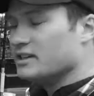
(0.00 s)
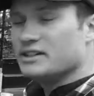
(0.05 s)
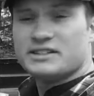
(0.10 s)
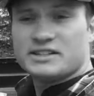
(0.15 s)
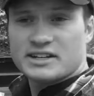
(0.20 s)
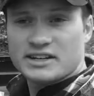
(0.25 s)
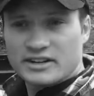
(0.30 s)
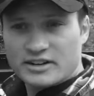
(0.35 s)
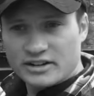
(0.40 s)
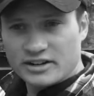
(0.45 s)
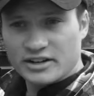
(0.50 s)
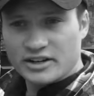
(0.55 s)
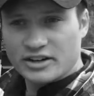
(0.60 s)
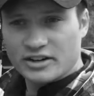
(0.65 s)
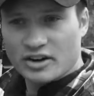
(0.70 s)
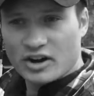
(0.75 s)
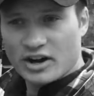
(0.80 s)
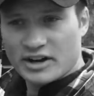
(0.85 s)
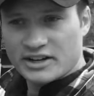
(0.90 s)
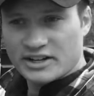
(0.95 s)

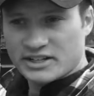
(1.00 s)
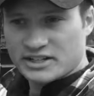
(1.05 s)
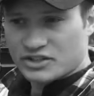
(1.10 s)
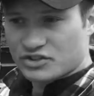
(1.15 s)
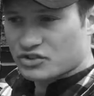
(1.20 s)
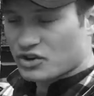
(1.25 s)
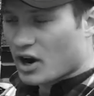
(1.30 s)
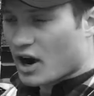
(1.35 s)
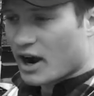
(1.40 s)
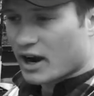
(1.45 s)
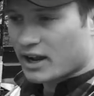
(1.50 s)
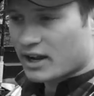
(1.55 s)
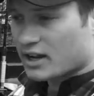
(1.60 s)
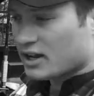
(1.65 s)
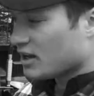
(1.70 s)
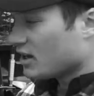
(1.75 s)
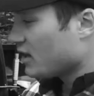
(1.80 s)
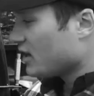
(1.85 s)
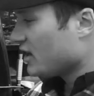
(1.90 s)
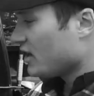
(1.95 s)
interior on this truck
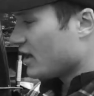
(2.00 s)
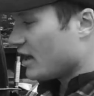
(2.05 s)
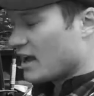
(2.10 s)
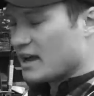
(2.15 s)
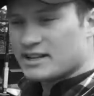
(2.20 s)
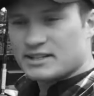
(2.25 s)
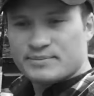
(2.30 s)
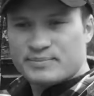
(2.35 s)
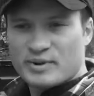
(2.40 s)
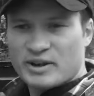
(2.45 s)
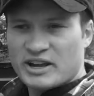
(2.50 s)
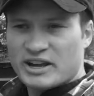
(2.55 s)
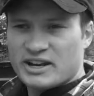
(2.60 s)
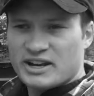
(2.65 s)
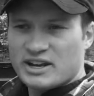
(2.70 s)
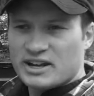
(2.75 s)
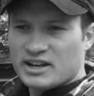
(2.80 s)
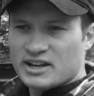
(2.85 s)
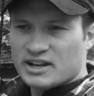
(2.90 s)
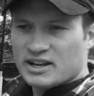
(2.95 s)
has
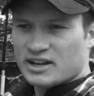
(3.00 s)
been